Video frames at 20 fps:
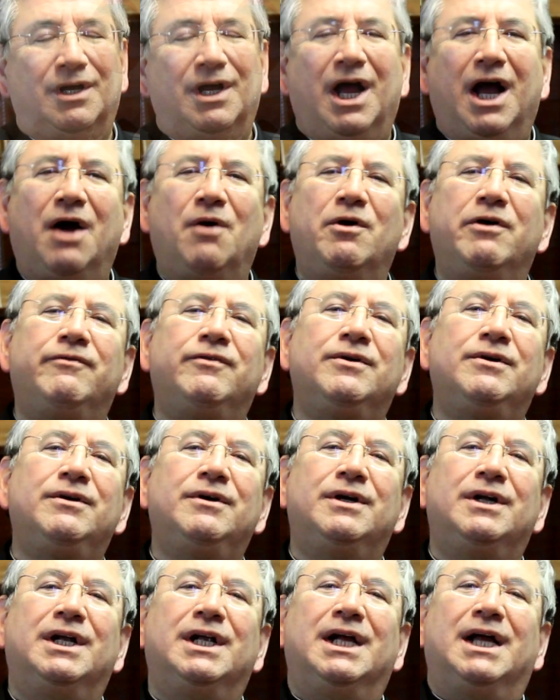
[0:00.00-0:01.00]
However,
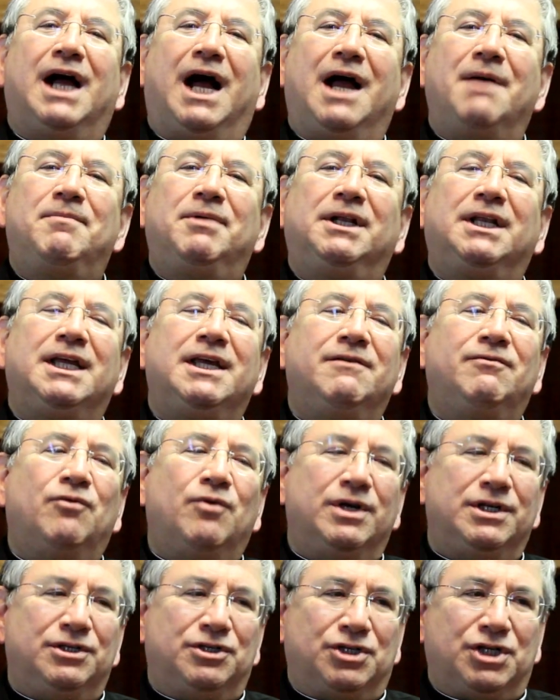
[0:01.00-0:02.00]
I believe
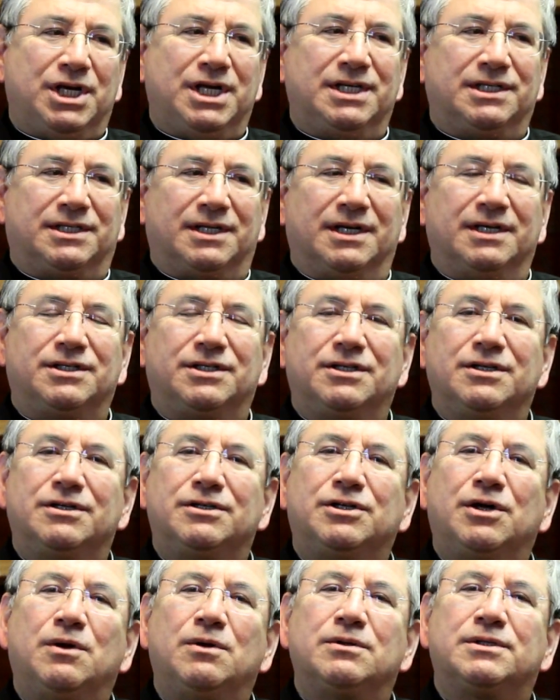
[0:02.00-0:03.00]
when Jesus
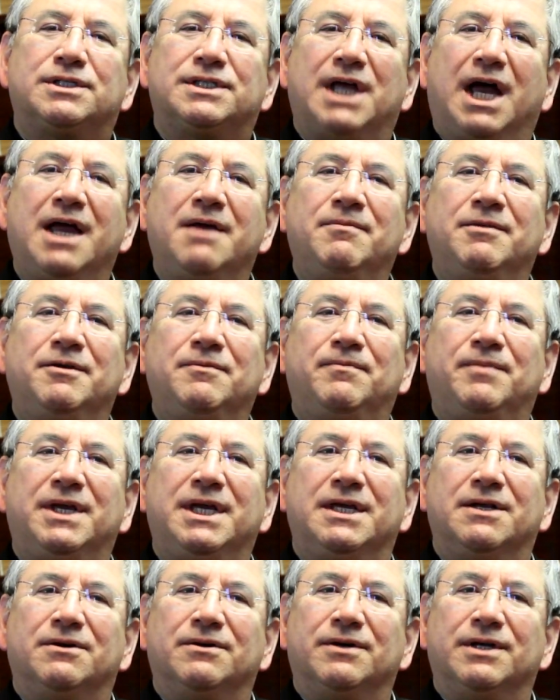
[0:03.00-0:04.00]
told Simon Peter